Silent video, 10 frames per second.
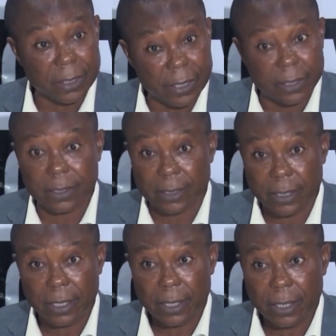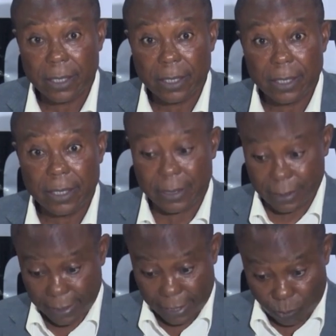is
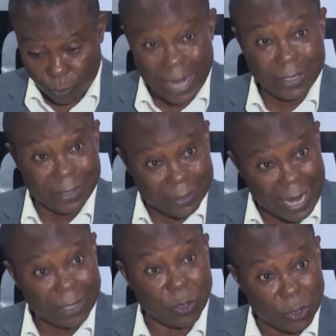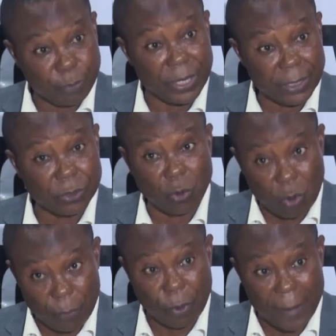a well-designed conspiracy to
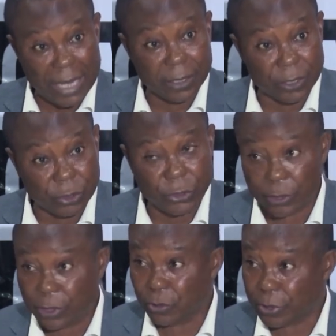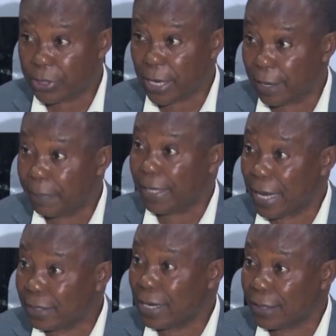compromise the judiciary. But
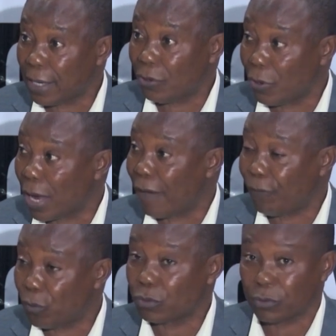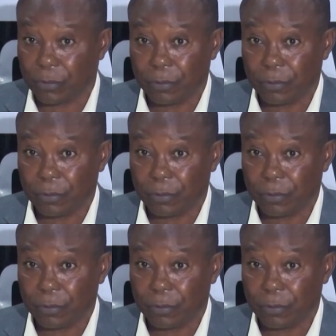Nigerians are no longer fools.